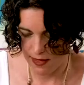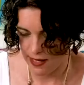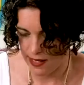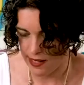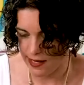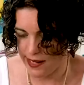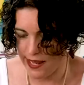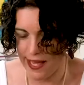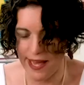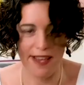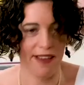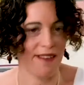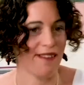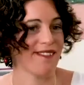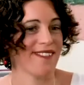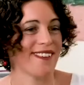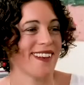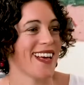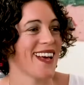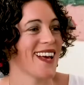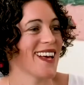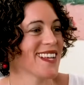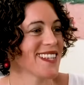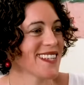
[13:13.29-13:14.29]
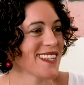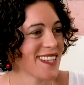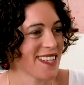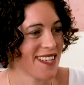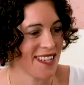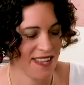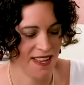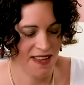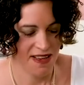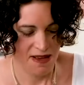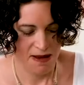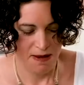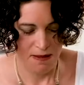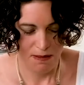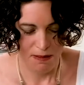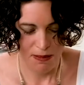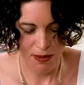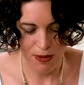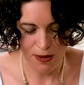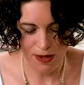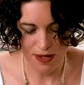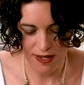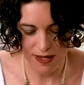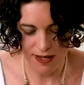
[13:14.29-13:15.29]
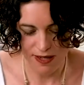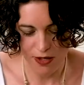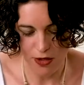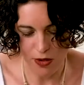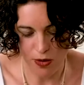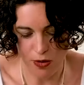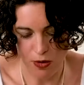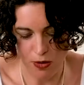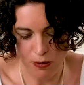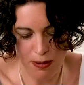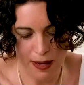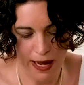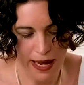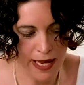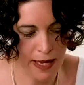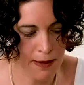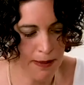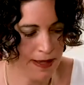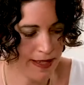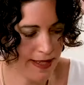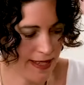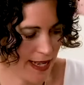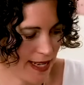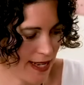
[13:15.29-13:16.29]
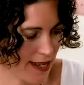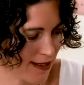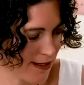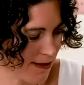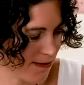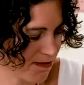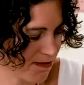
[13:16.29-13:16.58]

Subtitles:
lay it flat, put your paper down